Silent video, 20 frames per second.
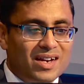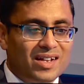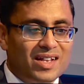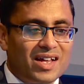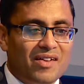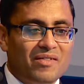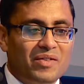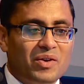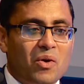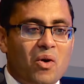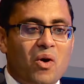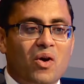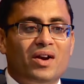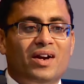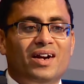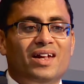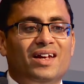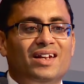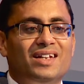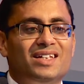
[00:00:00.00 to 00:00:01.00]
is having
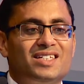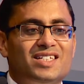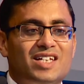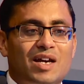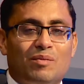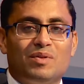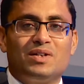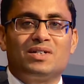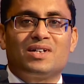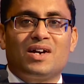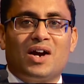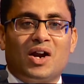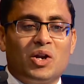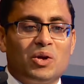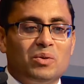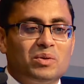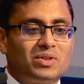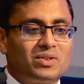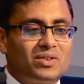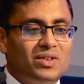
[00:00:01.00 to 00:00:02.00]
already an established
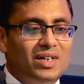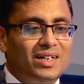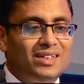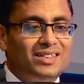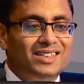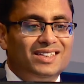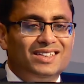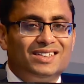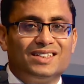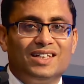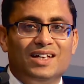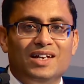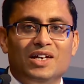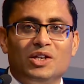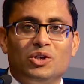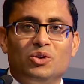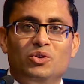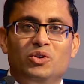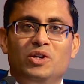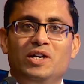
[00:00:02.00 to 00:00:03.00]
cardiovascular disease,
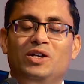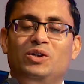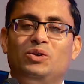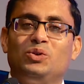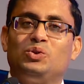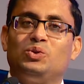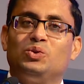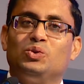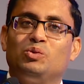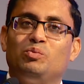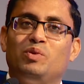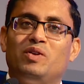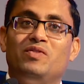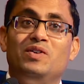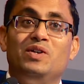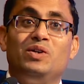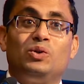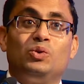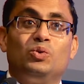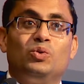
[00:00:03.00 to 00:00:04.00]
you need to choose
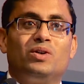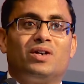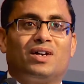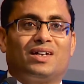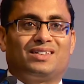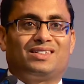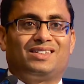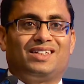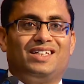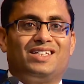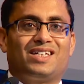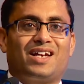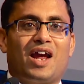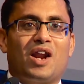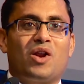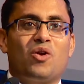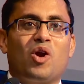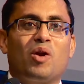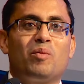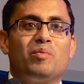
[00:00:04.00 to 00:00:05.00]
between two drugs. It
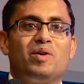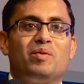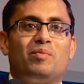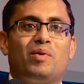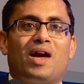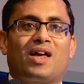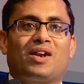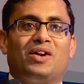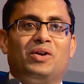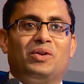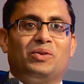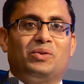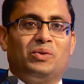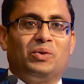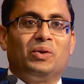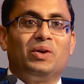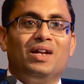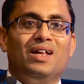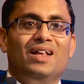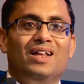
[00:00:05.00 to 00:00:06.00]
cannot be
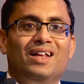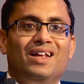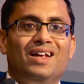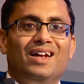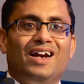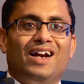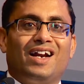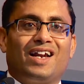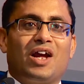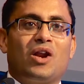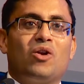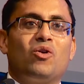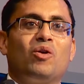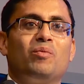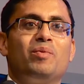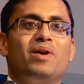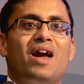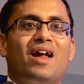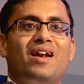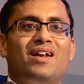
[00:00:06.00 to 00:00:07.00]
pioglitazone. It cannot
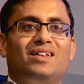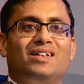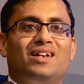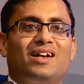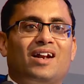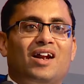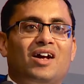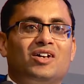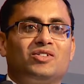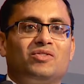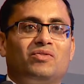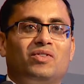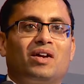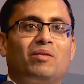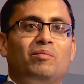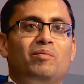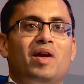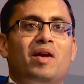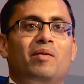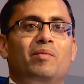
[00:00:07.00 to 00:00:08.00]
be any other class of drug,
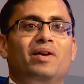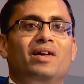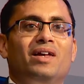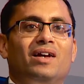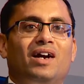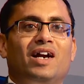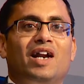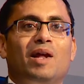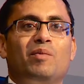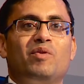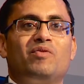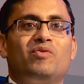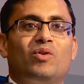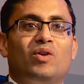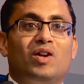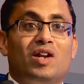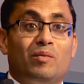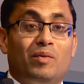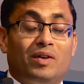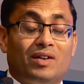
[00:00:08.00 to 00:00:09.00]
maybe a DP4
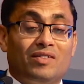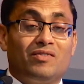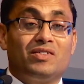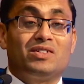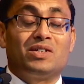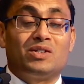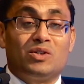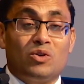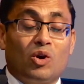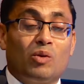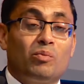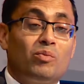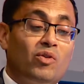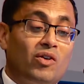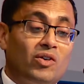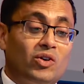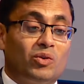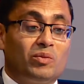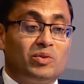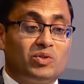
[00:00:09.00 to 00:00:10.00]
inhibitor, which is not
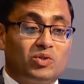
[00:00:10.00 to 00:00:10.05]
bound to be